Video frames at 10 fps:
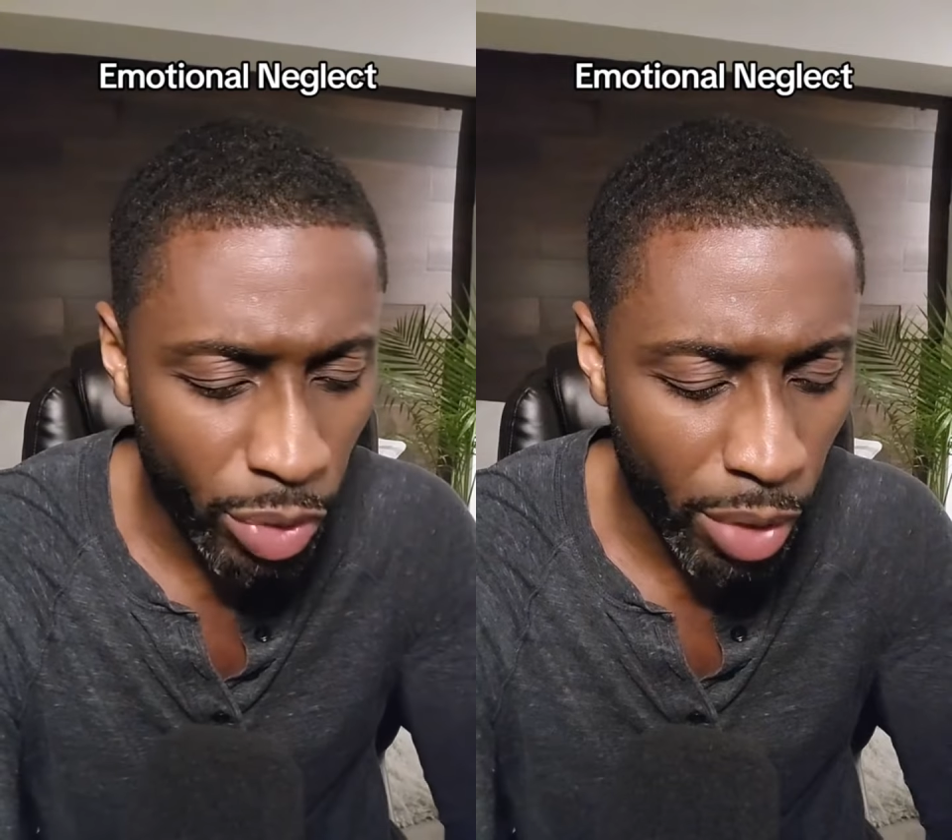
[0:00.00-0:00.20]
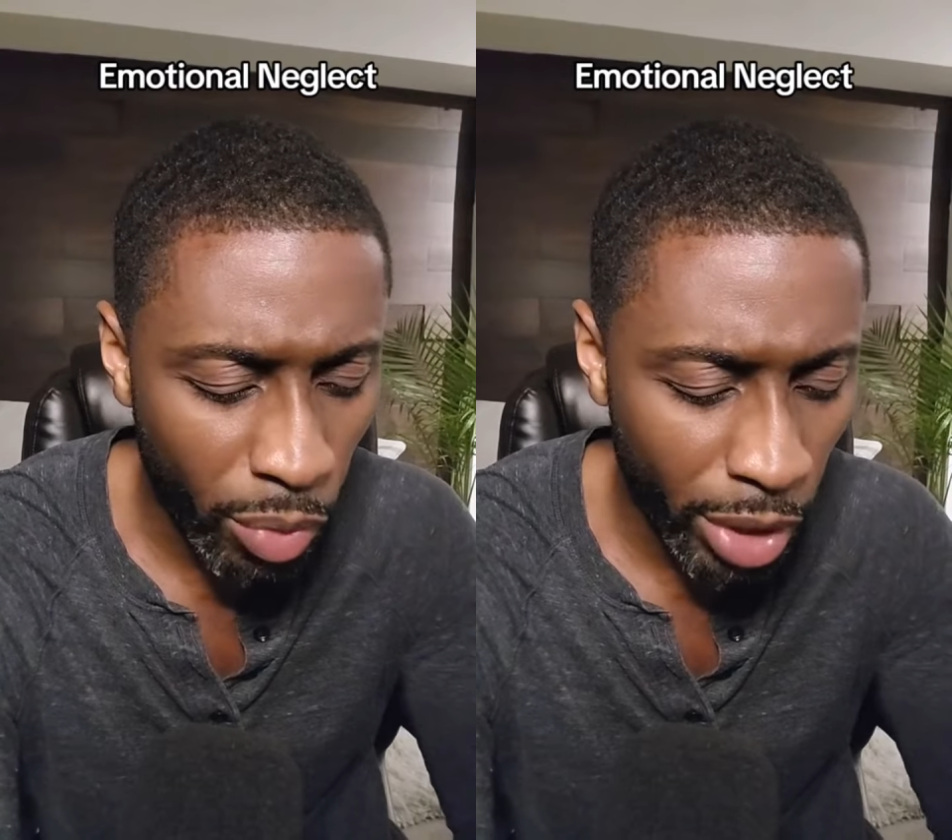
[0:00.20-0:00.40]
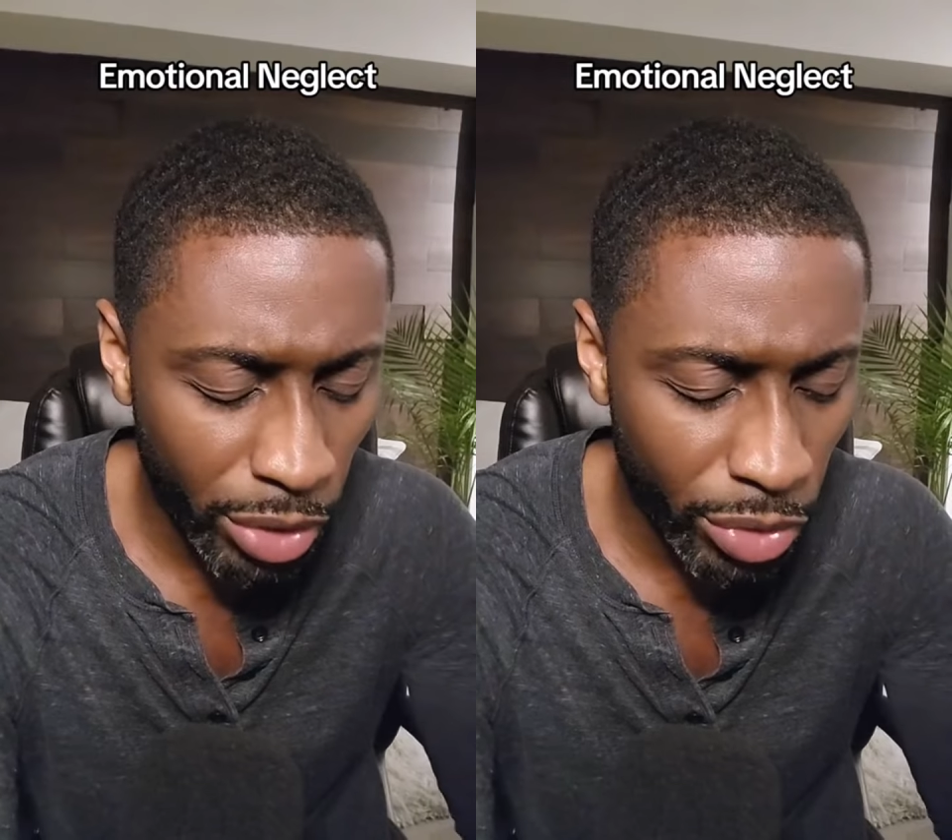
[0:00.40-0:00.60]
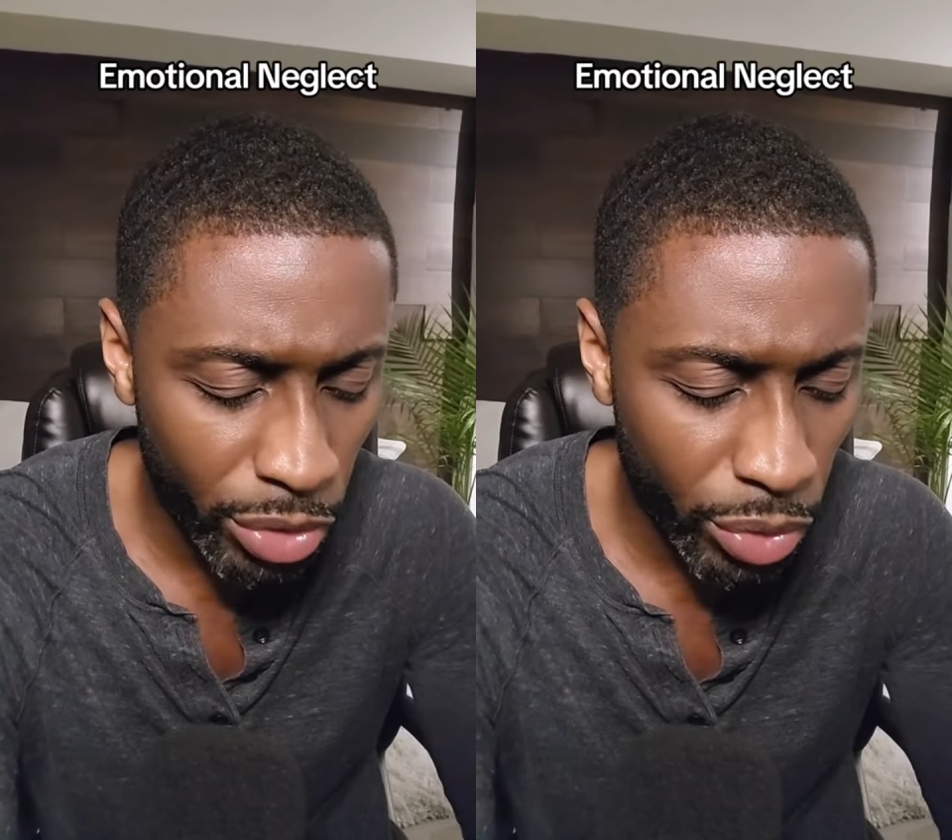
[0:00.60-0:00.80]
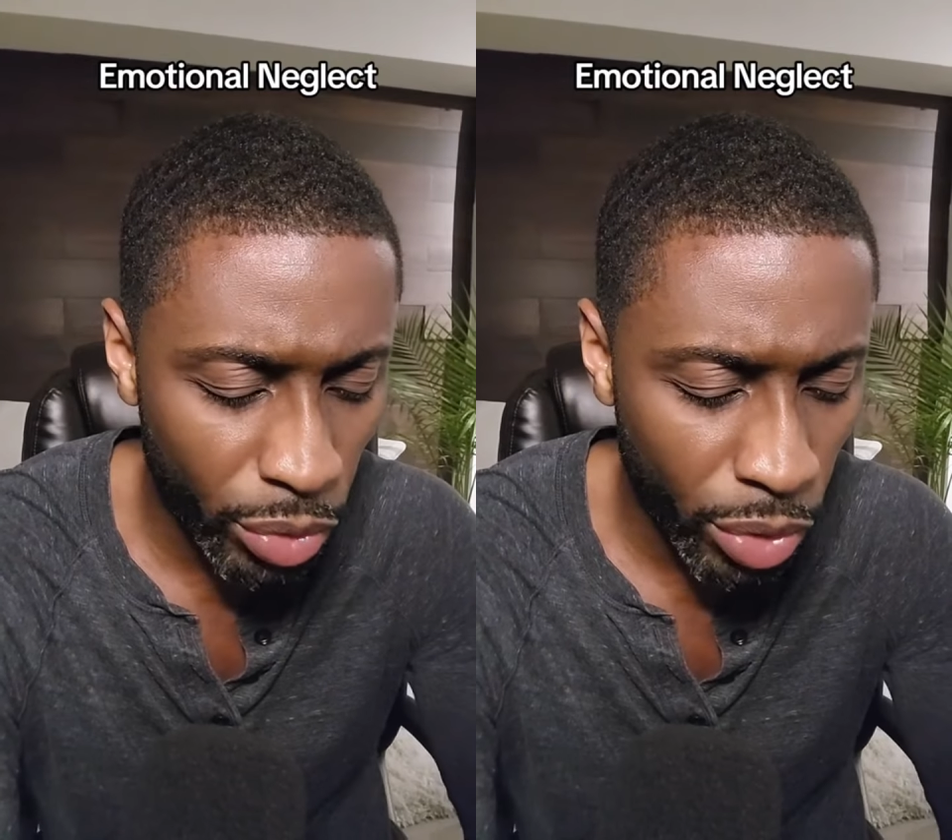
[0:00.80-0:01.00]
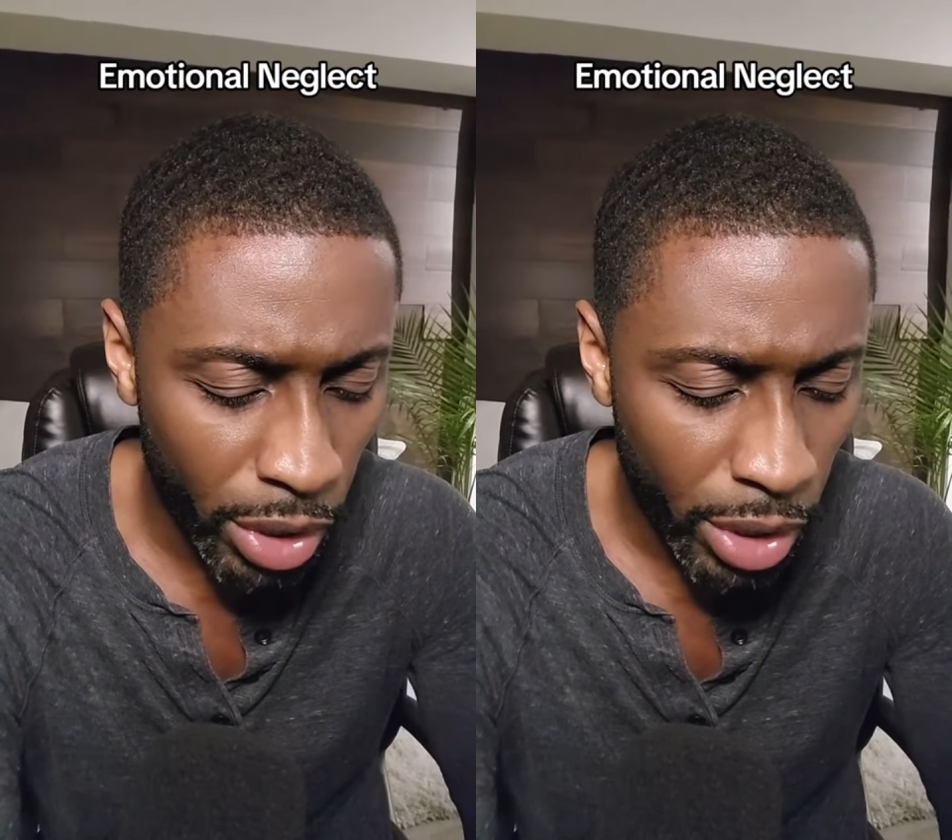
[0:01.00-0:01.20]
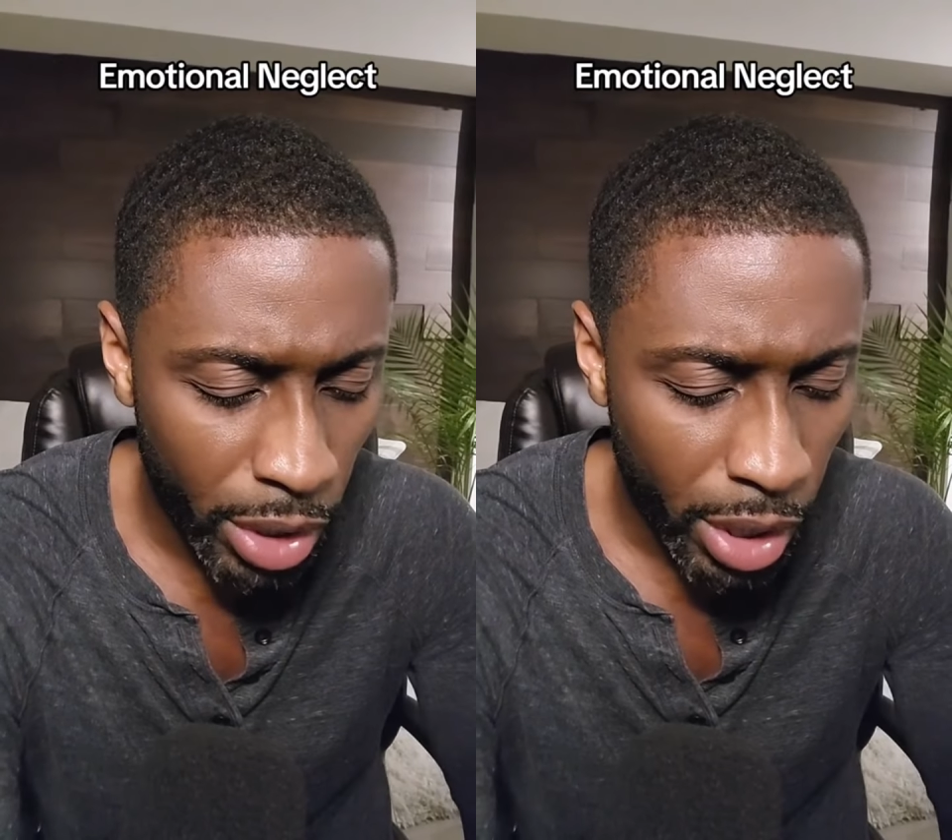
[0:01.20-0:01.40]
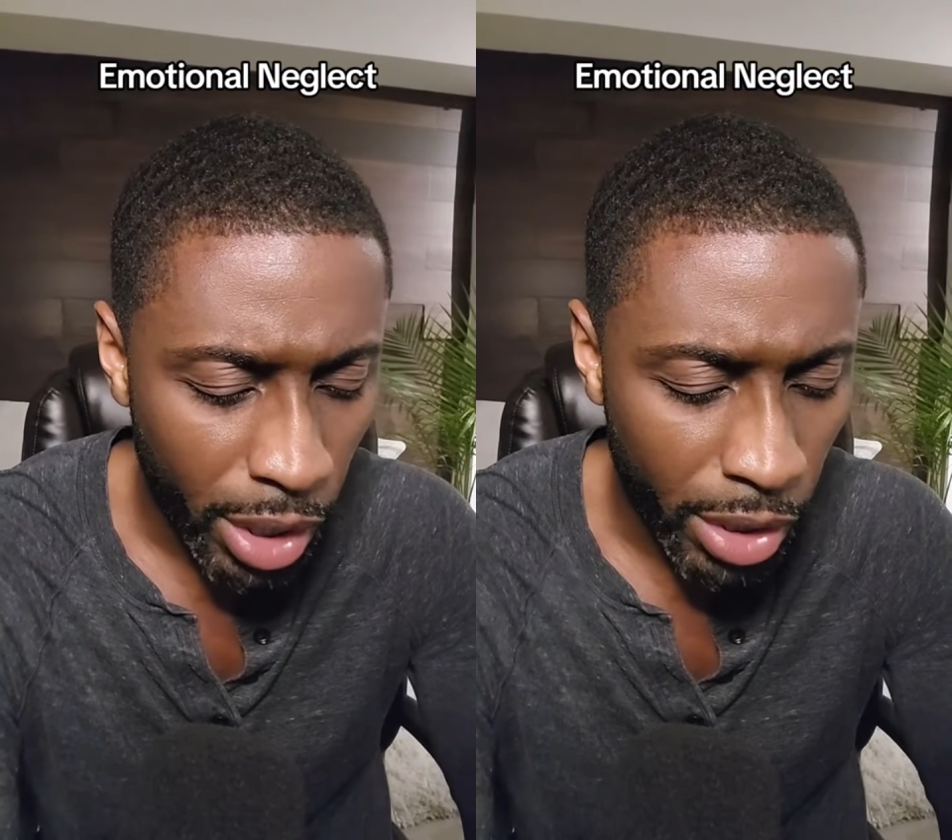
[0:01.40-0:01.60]
So I want you to
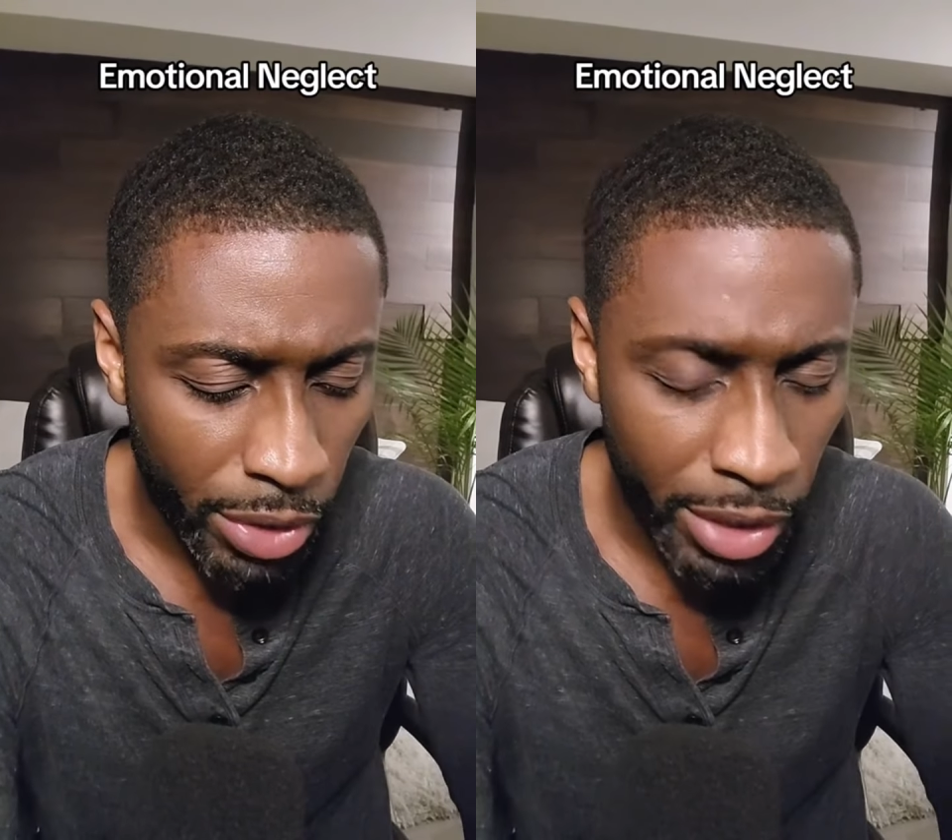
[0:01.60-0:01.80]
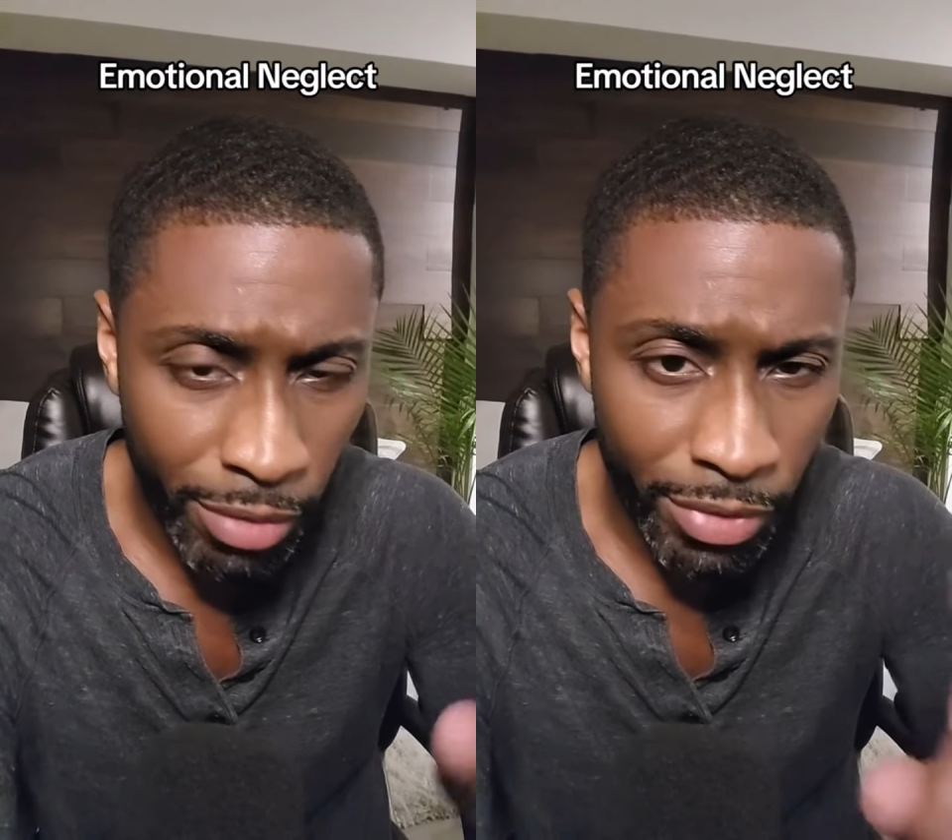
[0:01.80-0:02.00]
think